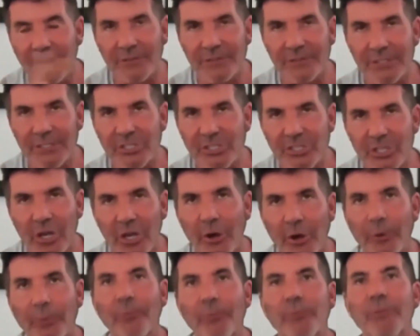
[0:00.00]
For the first
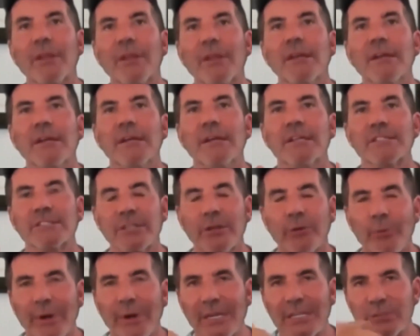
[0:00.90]
time in years,
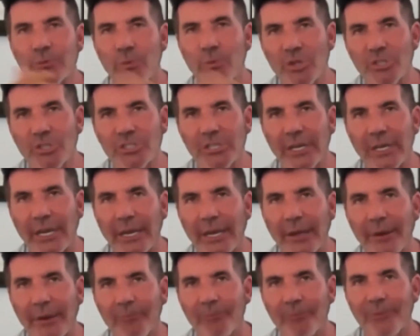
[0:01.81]
Simon felt truly
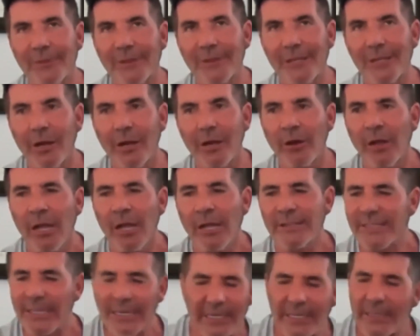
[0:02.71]
alive and present
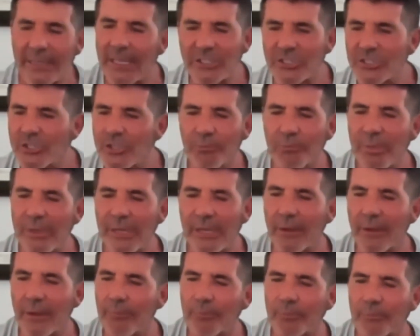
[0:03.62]
in a way he
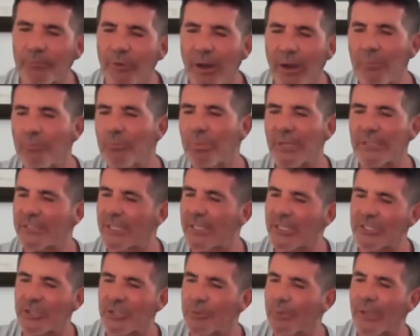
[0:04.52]
hadn't in a long
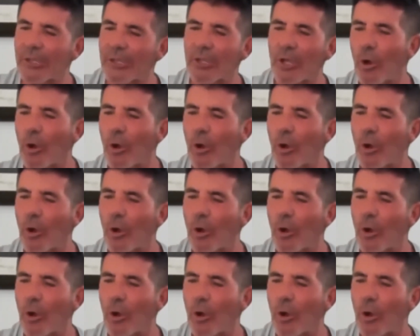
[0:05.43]
time.